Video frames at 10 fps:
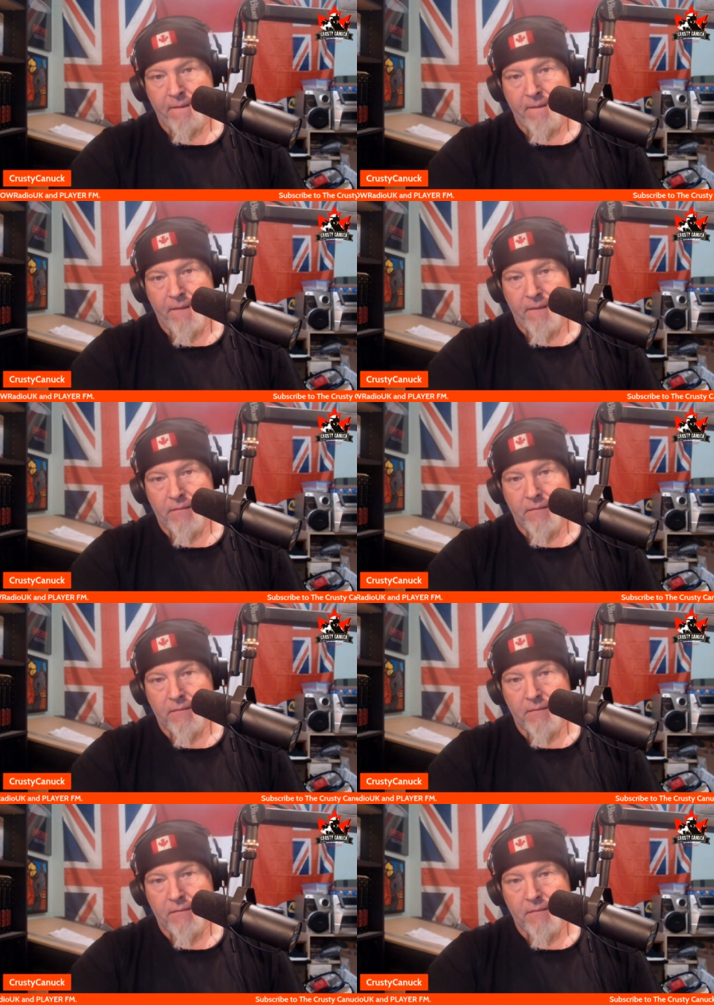Well,
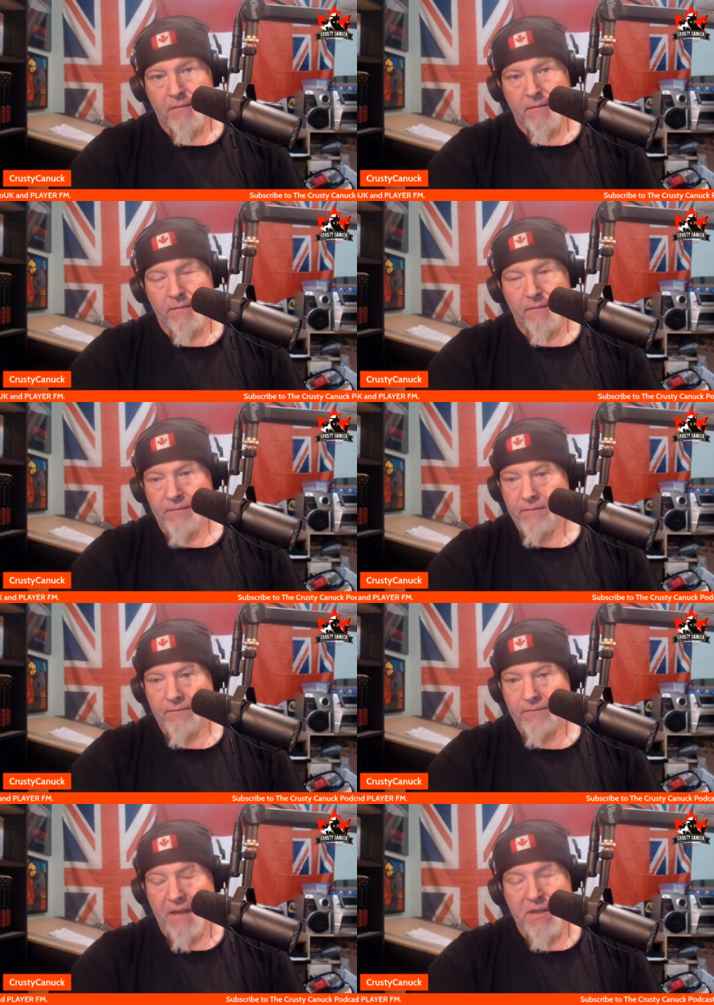
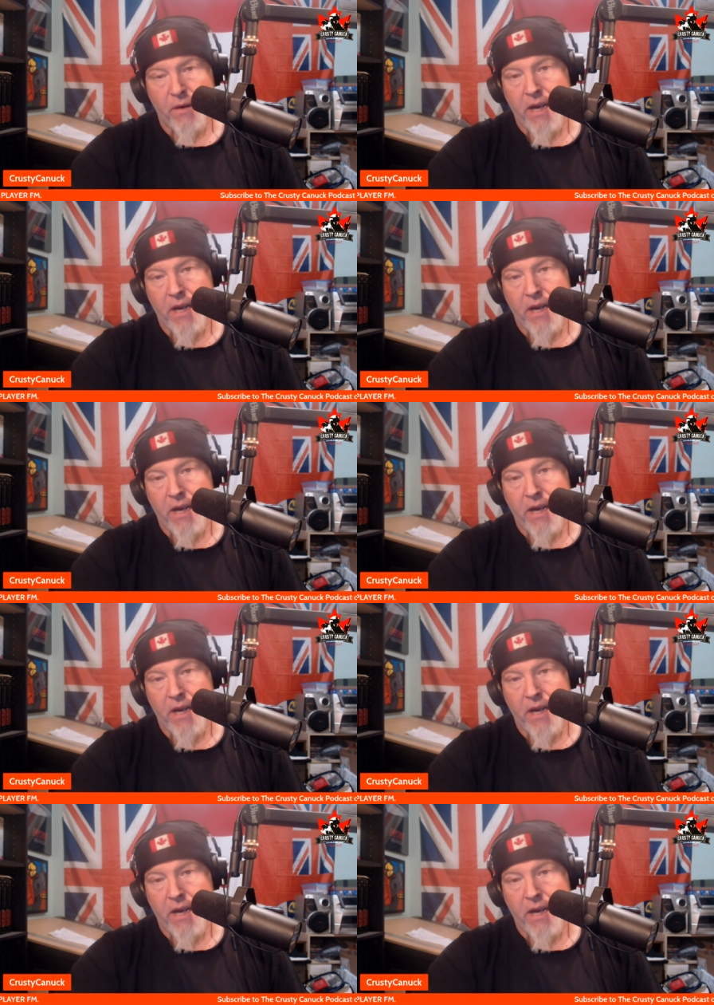that's the way I